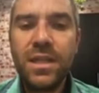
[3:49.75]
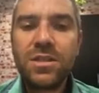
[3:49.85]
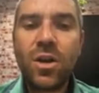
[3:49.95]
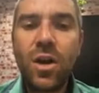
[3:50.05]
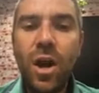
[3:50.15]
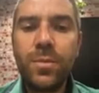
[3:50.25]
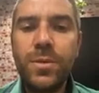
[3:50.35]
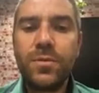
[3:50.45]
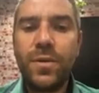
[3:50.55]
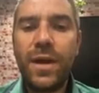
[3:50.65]
So I hope
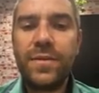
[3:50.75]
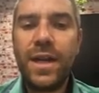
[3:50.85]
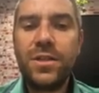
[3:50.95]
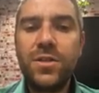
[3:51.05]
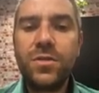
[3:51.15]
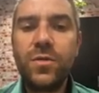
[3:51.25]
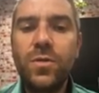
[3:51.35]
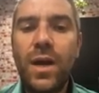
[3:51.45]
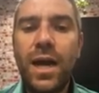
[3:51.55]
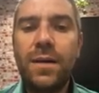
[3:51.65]
you found that useful.